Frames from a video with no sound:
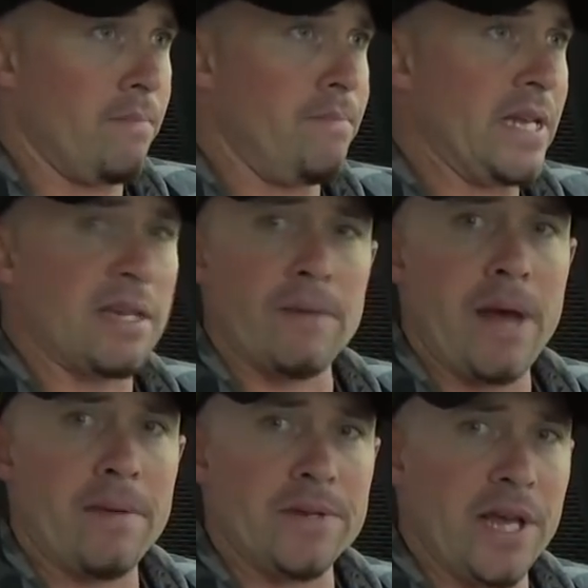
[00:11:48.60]
big-time
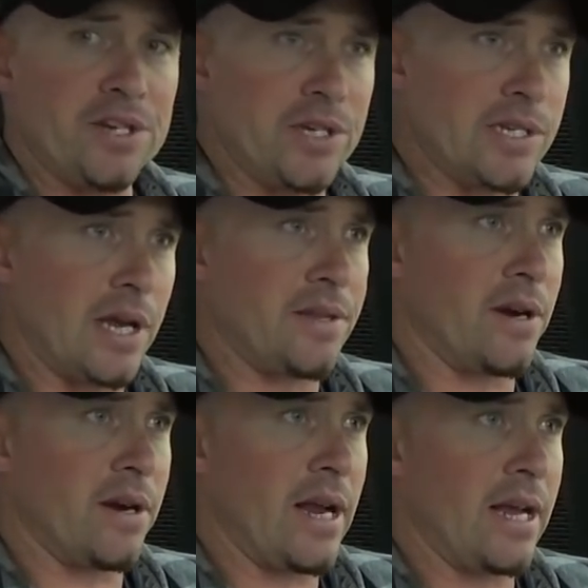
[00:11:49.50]
habitations out
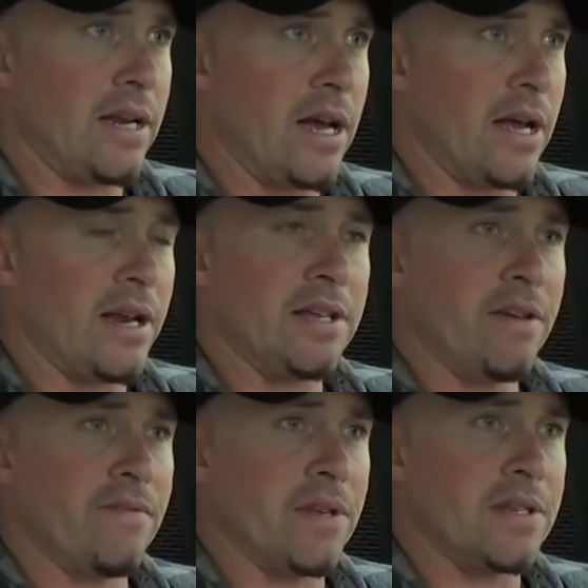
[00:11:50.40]
there, and I
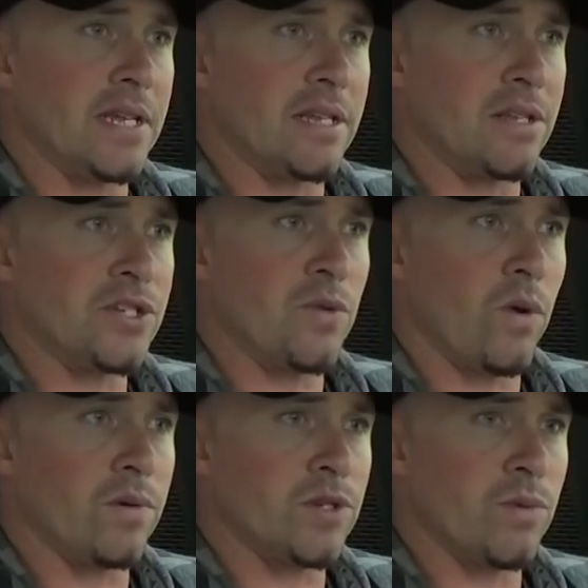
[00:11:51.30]
definitely think that the
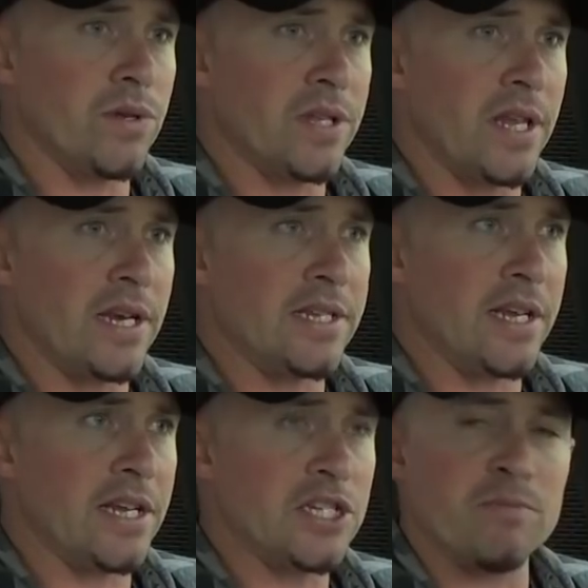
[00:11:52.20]
story was real, that it
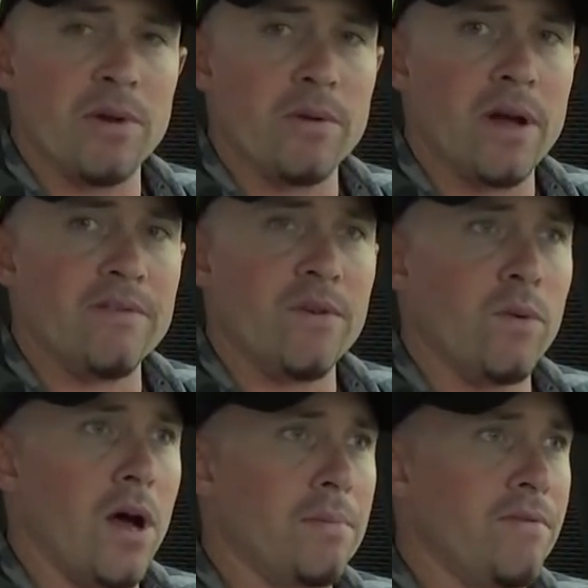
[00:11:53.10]
did get spread around for a
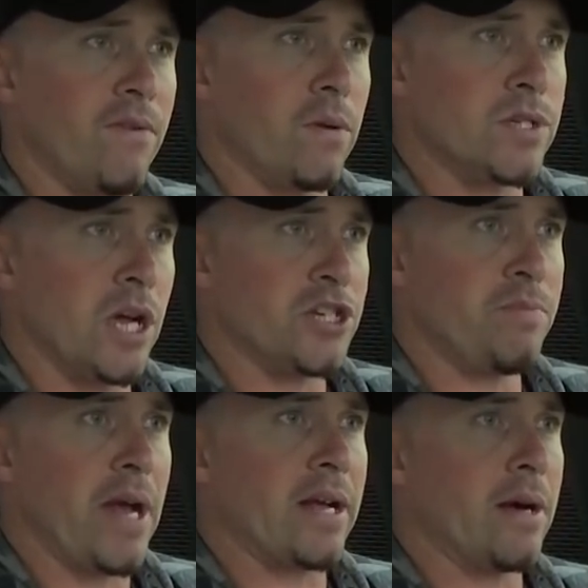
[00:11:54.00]
while before it was hushed
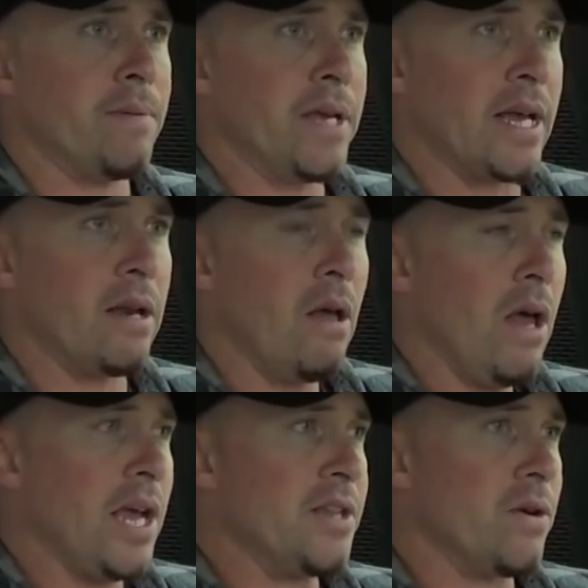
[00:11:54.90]
back up again
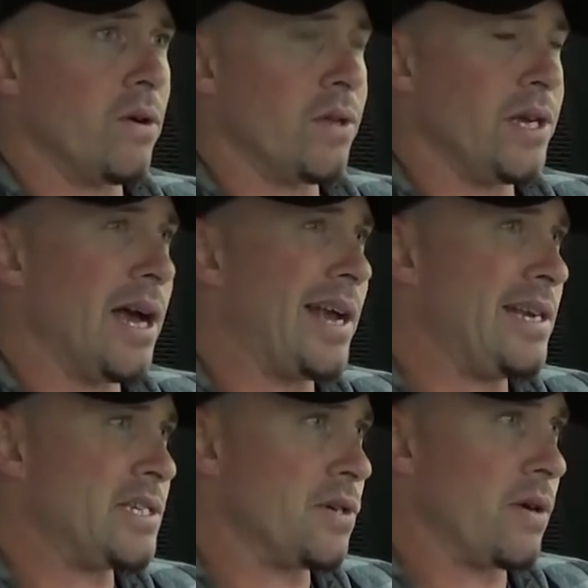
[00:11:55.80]
in the early
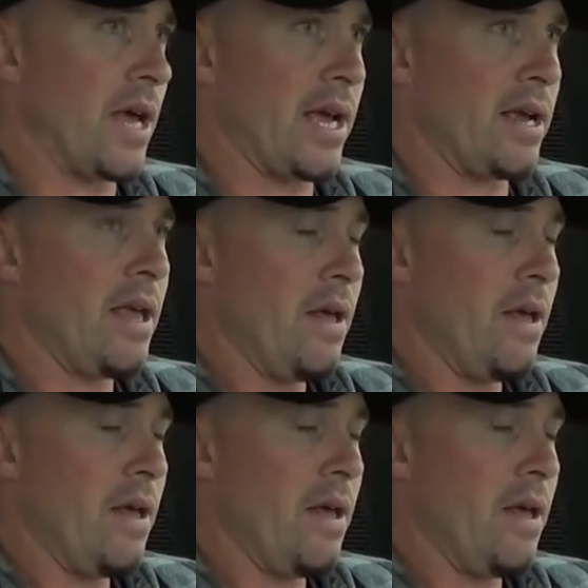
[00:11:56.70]
90s, okay?